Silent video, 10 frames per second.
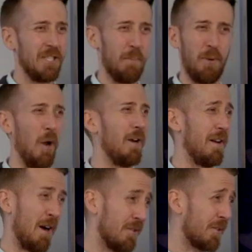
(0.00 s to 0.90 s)
to put on
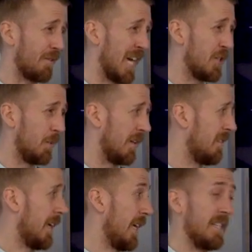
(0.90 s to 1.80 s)
an undergraduate.
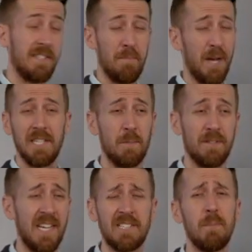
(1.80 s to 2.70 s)
And it's an
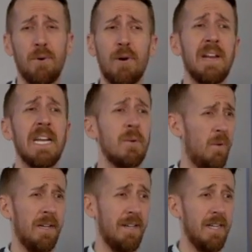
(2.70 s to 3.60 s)
impossible task to put on
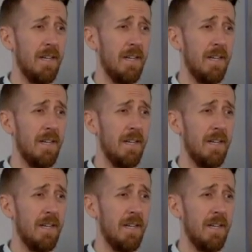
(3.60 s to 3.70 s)
anyone.